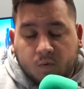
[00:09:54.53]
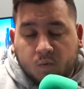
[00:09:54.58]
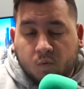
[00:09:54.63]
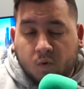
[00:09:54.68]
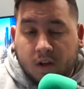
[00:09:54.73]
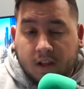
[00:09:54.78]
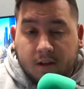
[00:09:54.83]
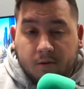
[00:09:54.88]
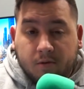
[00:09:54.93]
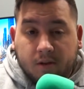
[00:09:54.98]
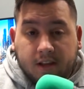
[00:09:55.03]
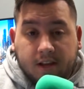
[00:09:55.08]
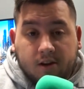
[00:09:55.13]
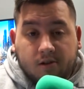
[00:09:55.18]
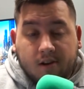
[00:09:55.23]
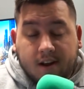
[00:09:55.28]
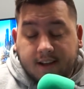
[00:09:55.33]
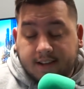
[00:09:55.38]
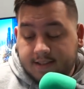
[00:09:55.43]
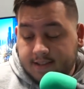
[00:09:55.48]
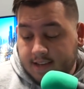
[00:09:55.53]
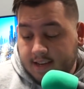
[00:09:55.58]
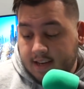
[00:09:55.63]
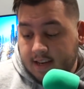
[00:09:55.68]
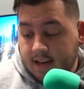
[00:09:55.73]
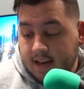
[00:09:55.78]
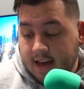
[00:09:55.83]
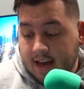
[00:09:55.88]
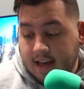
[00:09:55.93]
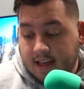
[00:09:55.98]
really, really
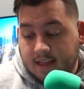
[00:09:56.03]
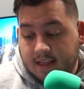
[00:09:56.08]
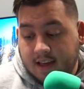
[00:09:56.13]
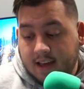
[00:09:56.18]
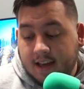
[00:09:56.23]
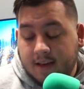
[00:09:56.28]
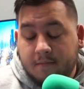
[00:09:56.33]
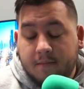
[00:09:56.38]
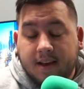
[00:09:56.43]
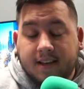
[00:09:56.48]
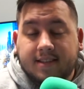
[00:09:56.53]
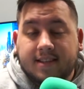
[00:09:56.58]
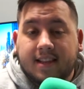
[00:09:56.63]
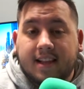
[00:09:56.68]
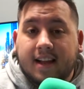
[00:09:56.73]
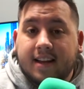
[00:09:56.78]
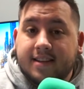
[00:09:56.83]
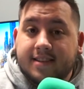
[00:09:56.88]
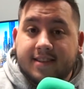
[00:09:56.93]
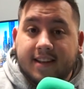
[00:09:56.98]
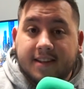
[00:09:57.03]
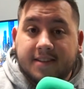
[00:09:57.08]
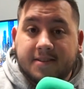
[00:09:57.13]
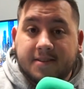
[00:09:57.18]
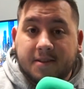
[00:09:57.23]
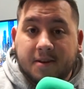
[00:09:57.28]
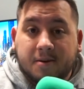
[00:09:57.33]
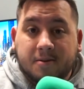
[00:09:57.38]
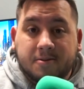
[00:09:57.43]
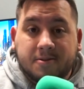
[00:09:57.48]
crazy. I think it makes a lot of
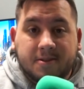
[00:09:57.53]
sense, though.